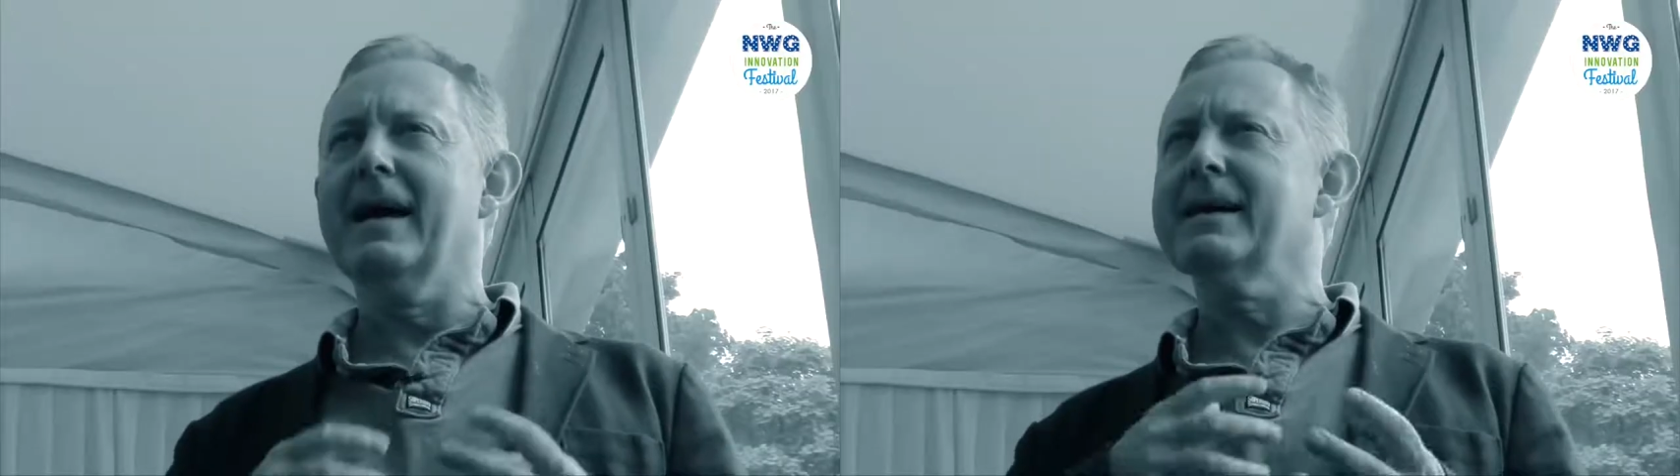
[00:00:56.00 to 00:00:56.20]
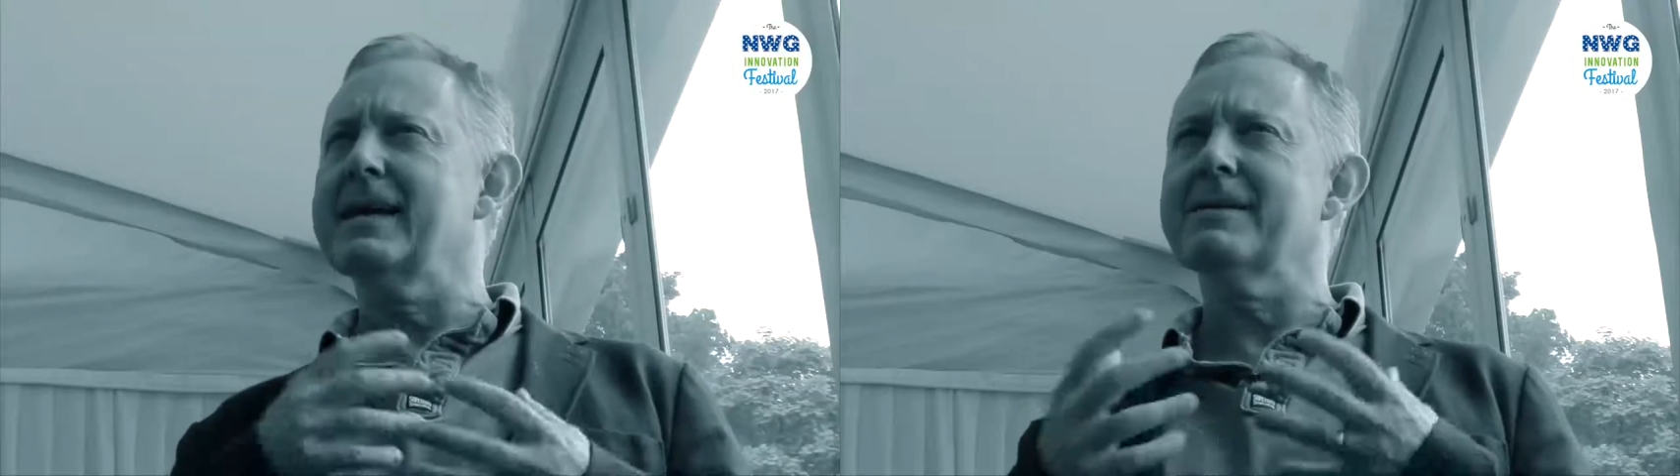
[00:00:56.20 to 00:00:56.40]

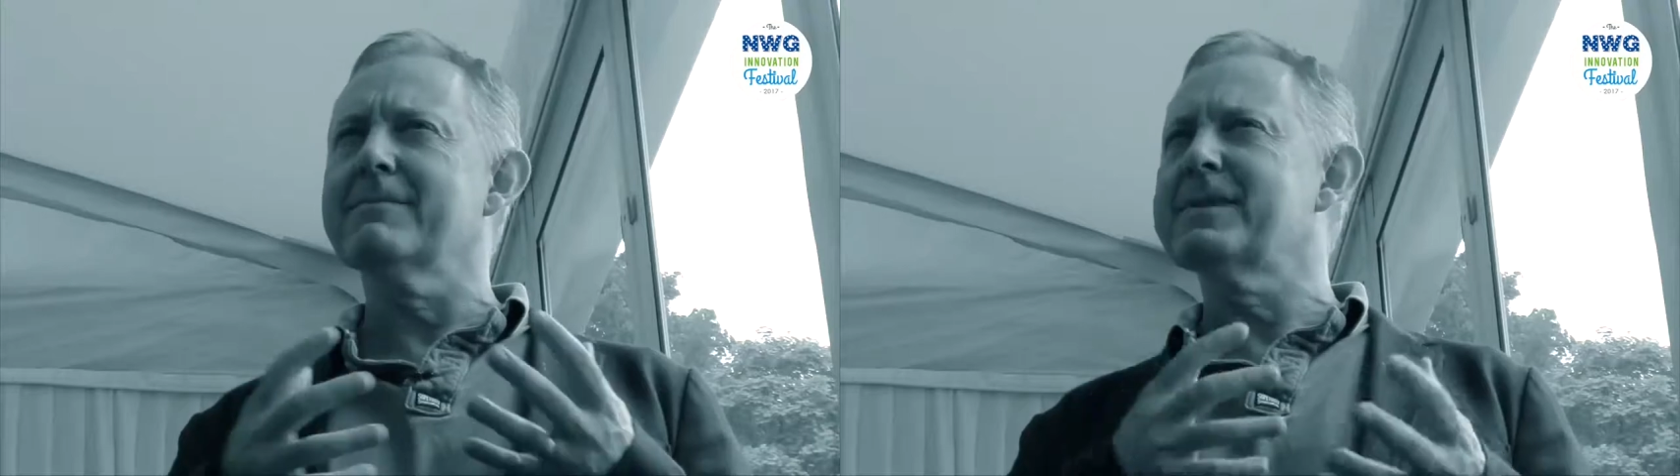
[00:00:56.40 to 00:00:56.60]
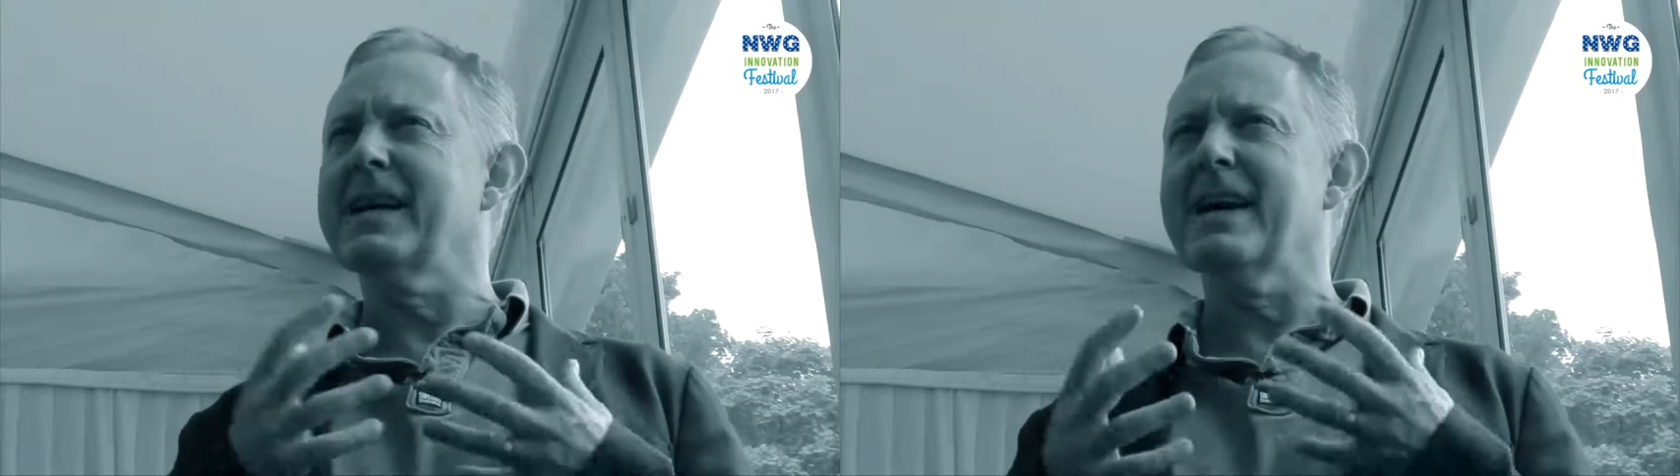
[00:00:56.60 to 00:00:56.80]
and get
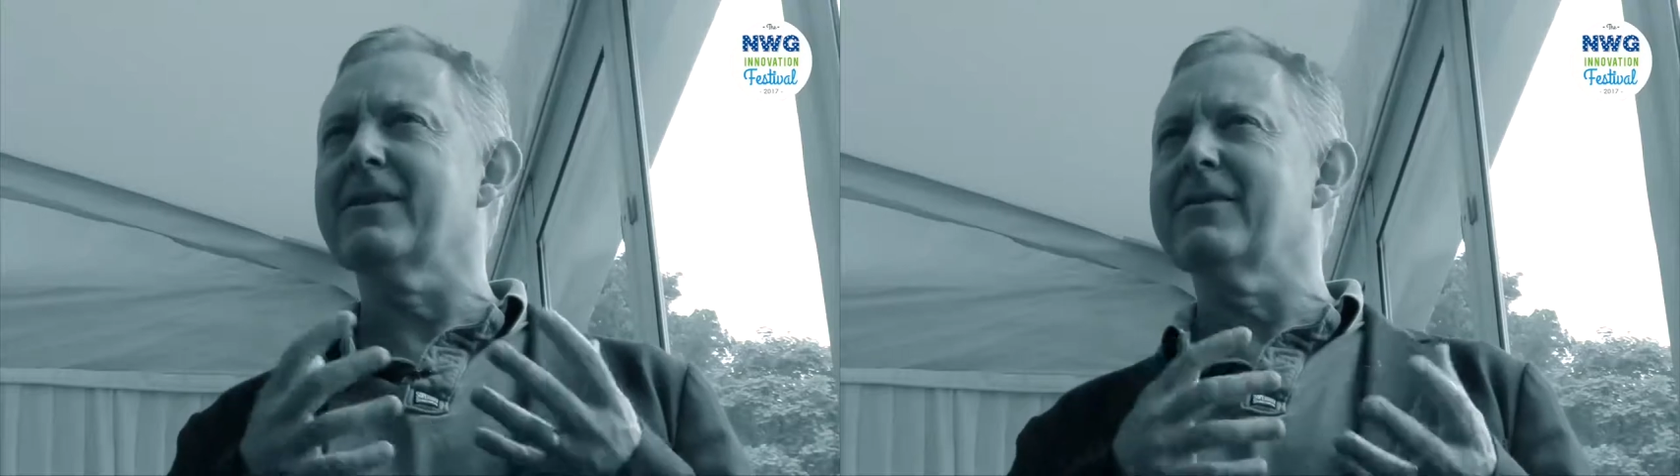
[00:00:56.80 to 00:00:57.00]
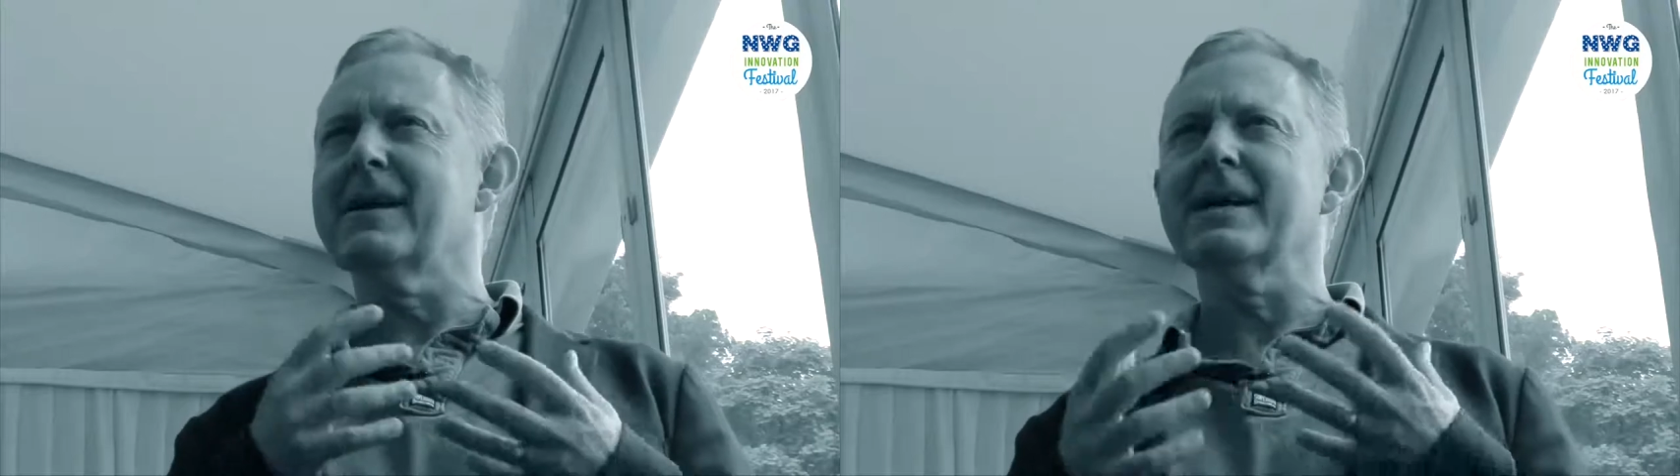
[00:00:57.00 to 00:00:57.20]
them
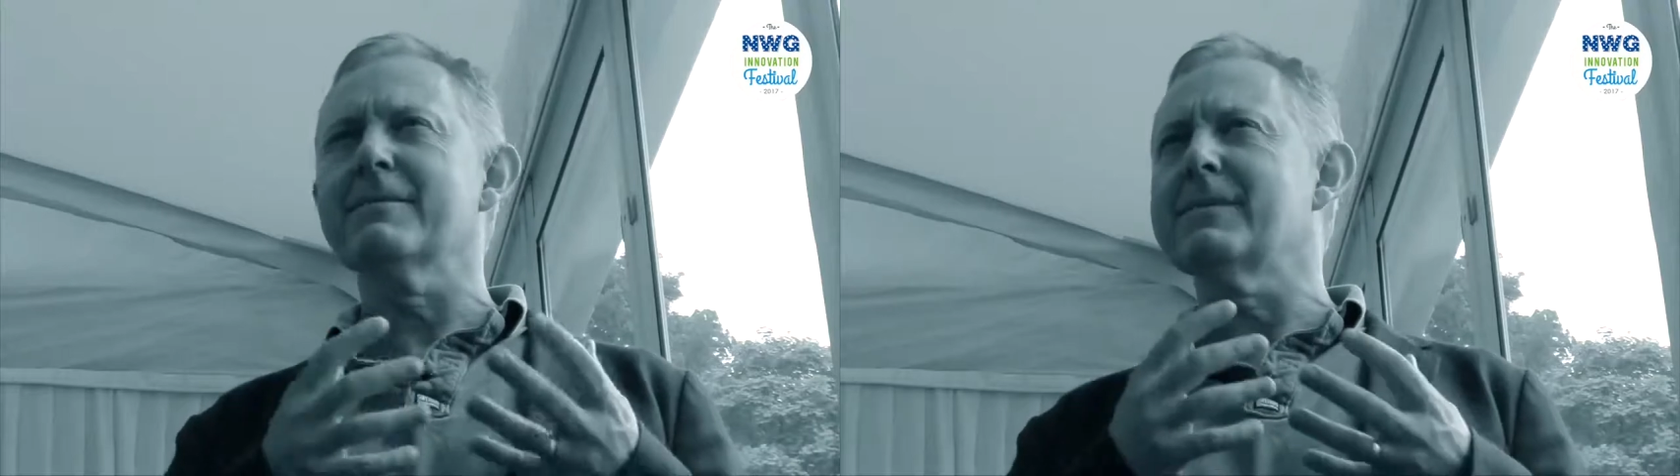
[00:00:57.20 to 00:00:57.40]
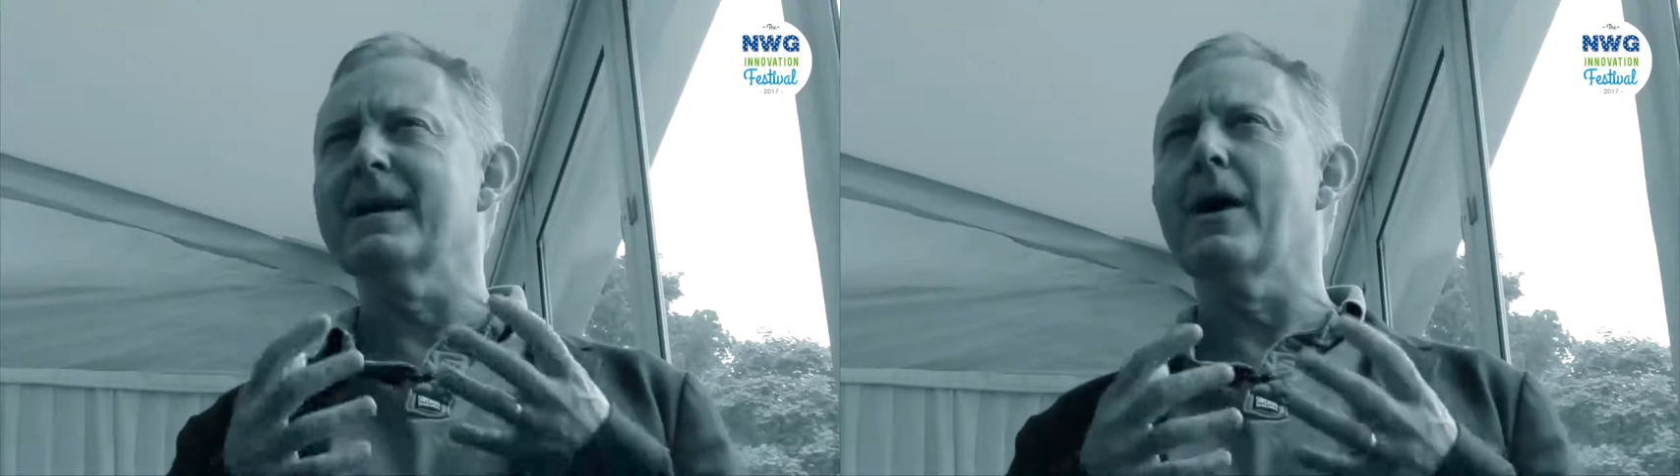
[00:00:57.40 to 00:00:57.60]
together and get
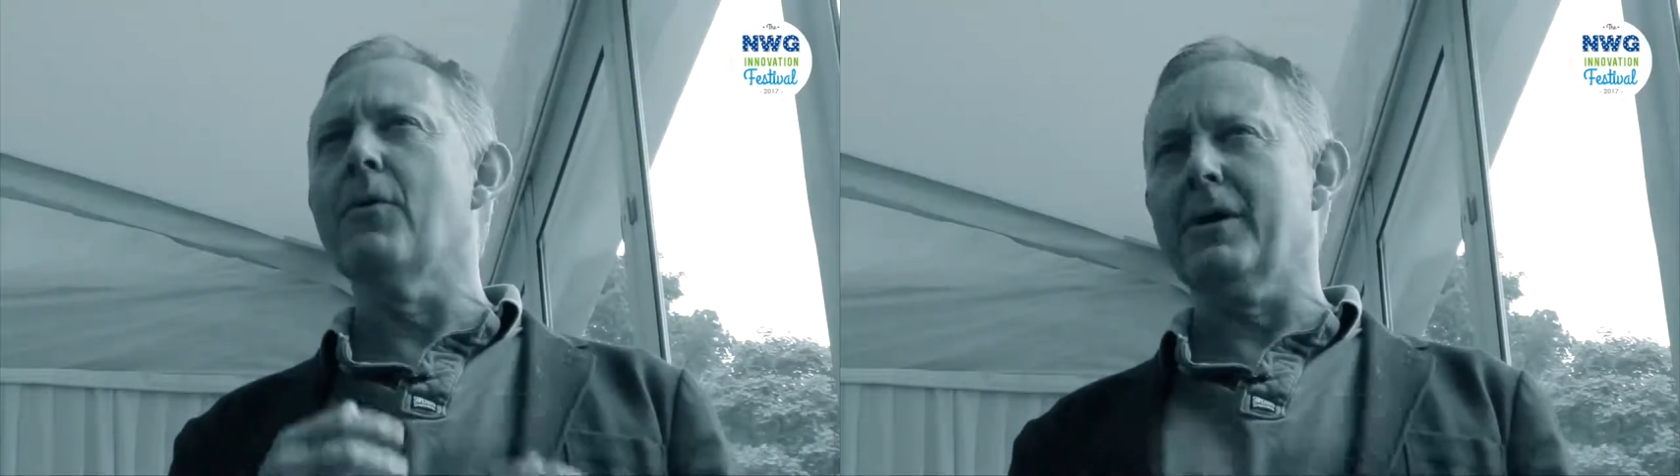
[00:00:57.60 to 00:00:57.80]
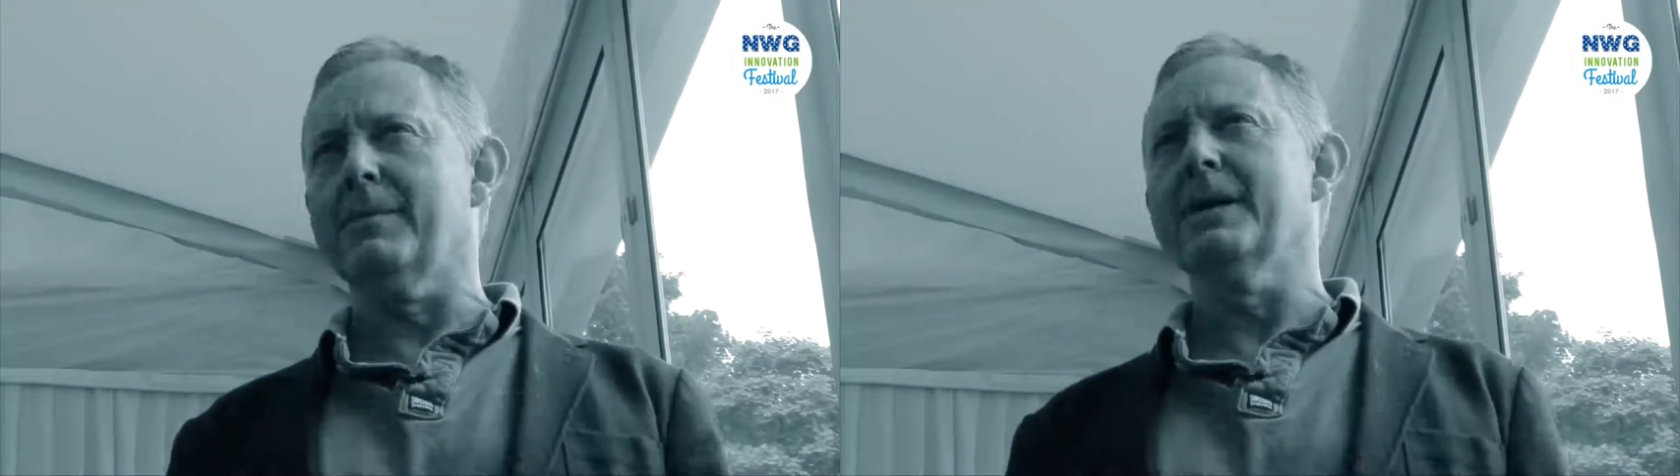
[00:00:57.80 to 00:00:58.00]
them to network a